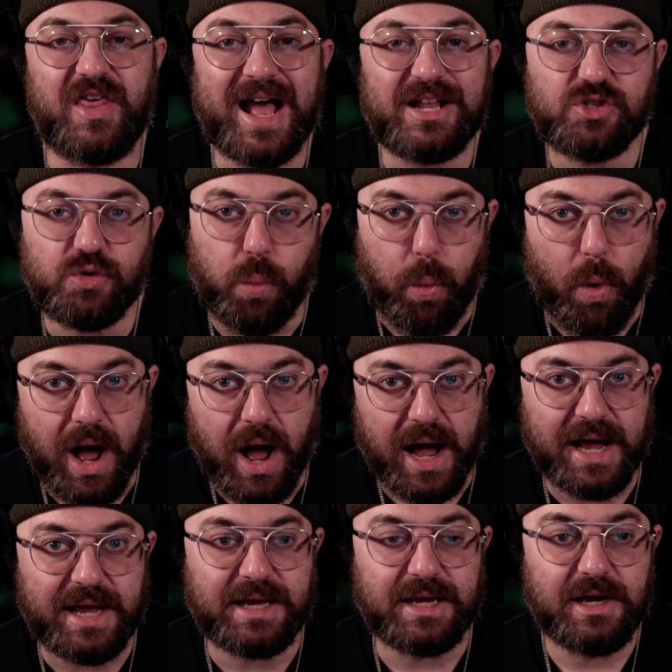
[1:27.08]
That's
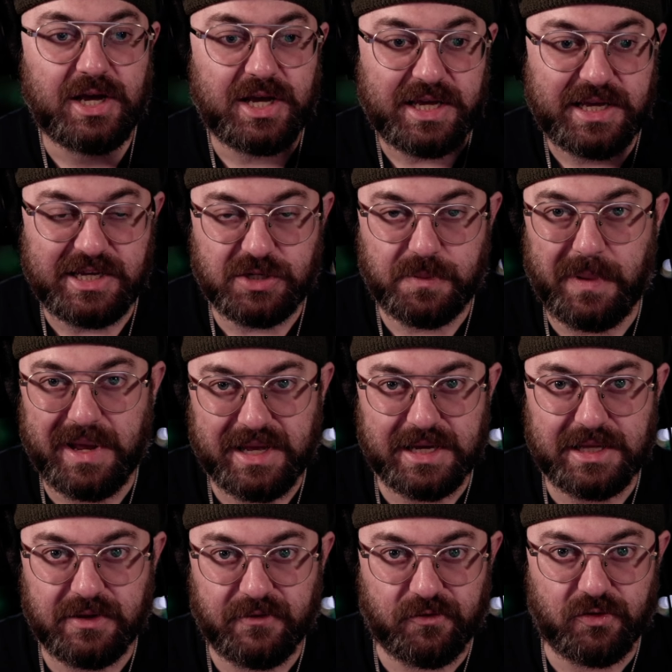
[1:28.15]
why he's
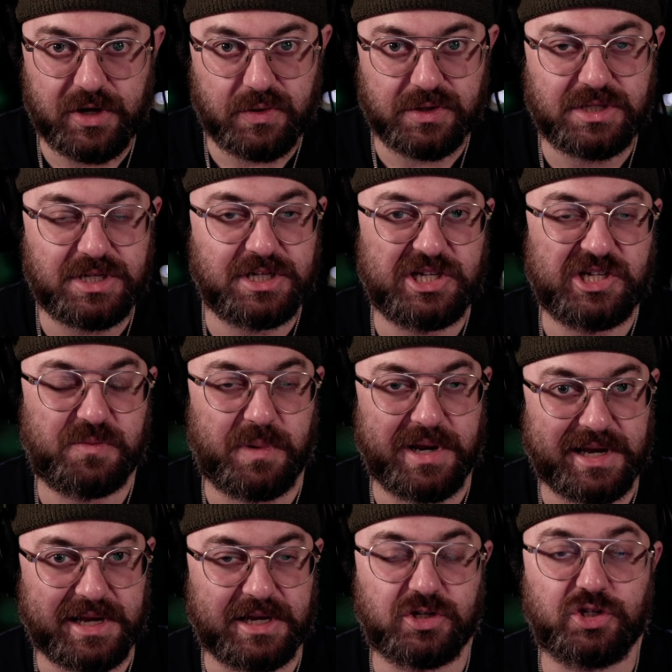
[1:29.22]
picking the frequencies he's
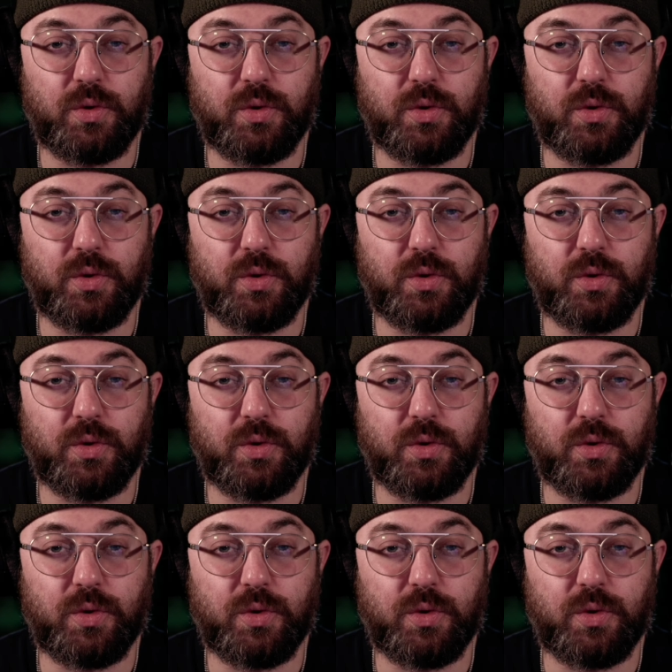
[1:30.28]
picking.